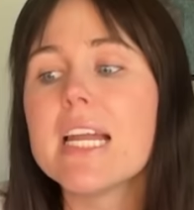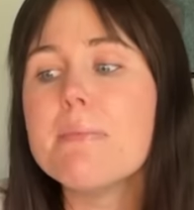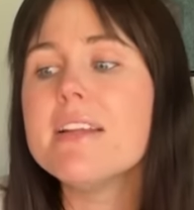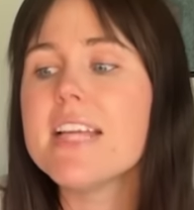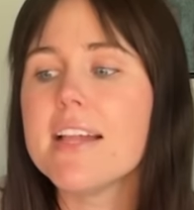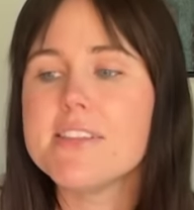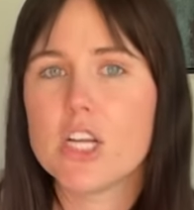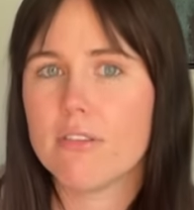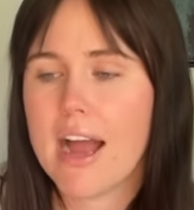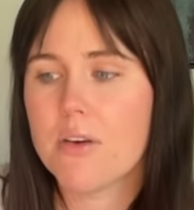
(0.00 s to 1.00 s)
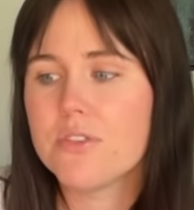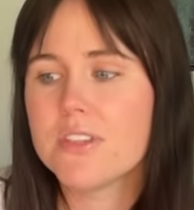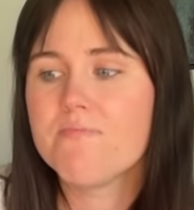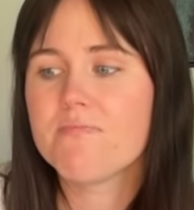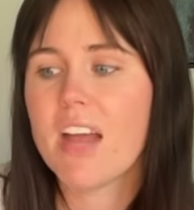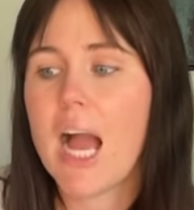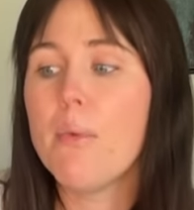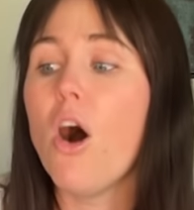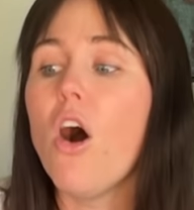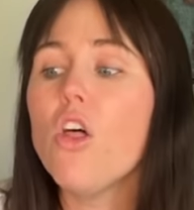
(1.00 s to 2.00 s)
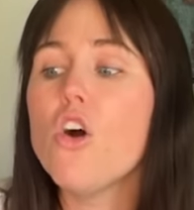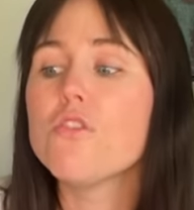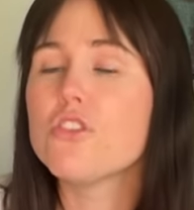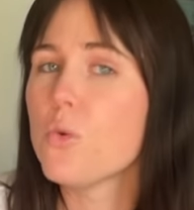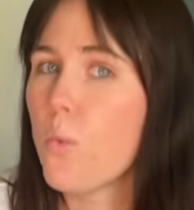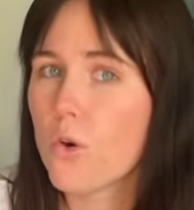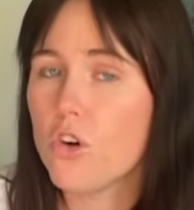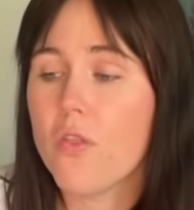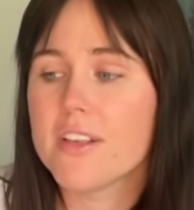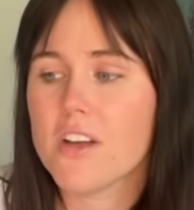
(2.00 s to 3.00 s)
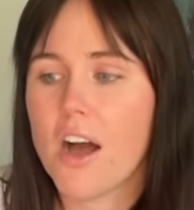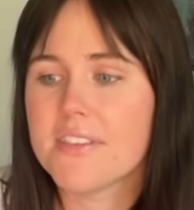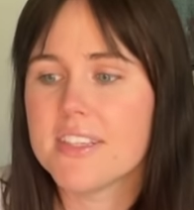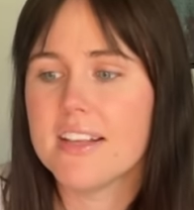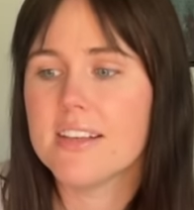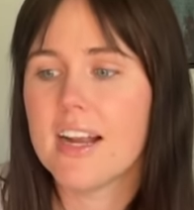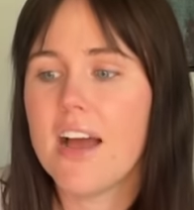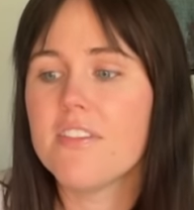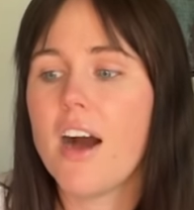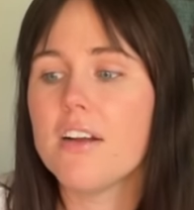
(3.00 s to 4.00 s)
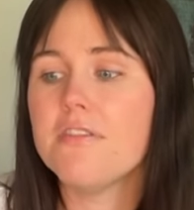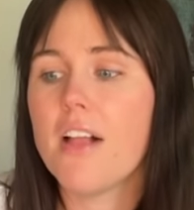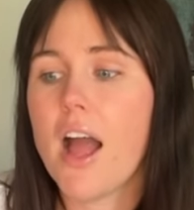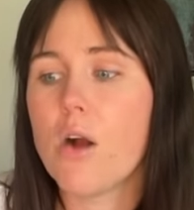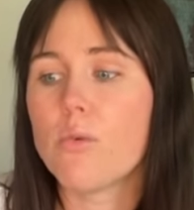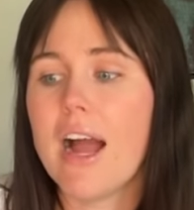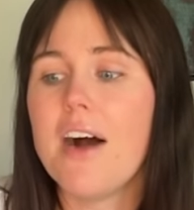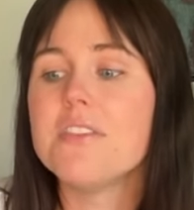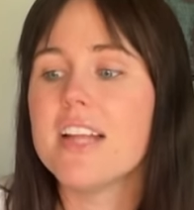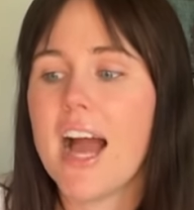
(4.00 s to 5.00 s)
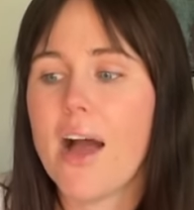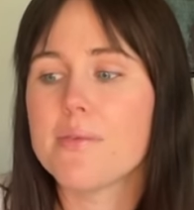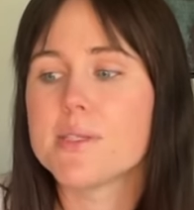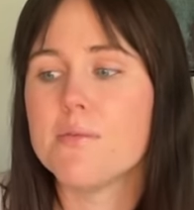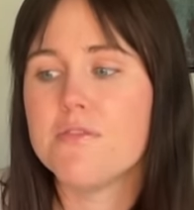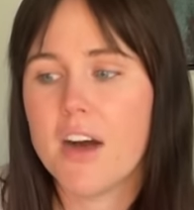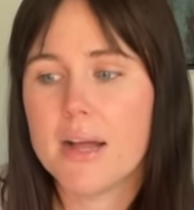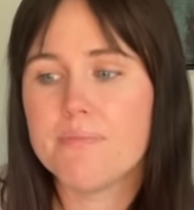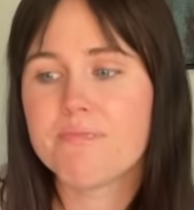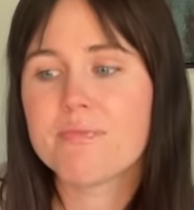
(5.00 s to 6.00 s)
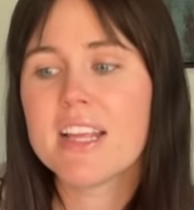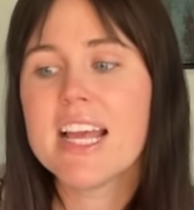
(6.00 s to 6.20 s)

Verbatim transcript: to be dancing around. I'm all over the world this off season. I've got to fly around and have some fun.